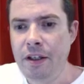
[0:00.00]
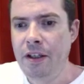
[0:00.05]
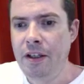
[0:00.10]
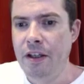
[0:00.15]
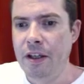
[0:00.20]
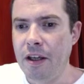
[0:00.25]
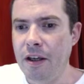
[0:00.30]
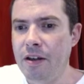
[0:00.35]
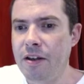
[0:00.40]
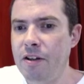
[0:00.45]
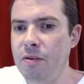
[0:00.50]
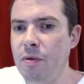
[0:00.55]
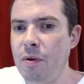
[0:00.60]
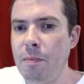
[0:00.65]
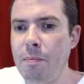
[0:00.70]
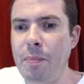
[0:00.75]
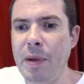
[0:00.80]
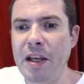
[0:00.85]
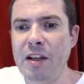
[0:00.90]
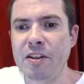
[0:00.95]
Yeah, I just want
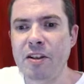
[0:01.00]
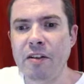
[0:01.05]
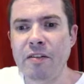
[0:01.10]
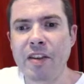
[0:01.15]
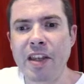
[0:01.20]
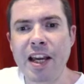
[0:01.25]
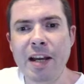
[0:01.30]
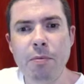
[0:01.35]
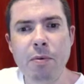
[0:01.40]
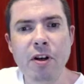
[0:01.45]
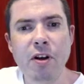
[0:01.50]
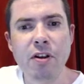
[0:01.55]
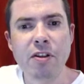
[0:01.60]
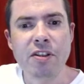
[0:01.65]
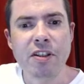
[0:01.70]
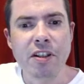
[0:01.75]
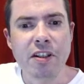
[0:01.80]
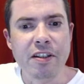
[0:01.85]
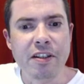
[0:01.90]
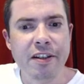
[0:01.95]
to beat us over the head with
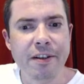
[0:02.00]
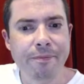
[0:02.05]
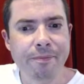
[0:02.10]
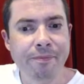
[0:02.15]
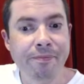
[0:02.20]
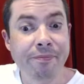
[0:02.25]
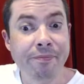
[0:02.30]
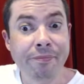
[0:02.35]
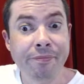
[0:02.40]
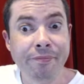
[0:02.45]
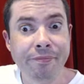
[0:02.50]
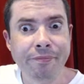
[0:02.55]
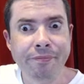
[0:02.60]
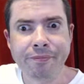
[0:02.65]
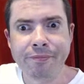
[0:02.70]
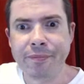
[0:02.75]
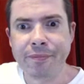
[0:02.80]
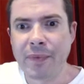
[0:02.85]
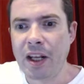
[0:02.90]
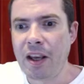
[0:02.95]
nonsense.
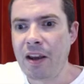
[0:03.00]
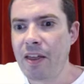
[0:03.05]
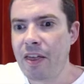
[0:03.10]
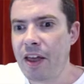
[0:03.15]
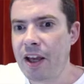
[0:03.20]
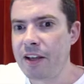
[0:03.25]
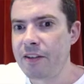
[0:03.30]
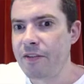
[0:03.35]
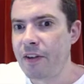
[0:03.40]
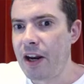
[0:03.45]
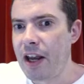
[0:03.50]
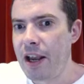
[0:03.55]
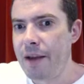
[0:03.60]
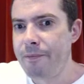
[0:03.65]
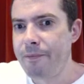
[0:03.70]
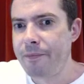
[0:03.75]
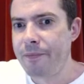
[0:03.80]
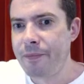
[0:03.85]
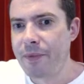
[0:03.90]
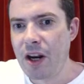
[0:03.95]
Thanks for that.
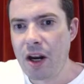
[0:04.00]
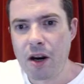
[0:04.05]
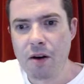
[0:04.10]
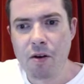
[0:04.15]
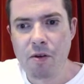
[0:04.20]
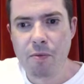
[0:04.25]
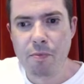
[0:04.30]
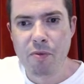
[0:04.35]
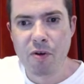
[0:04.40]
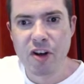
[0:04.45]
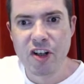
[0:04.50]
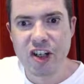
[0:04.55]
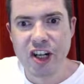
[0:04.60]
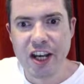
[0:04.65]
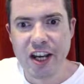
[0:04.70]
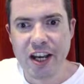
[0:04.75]
Appreciate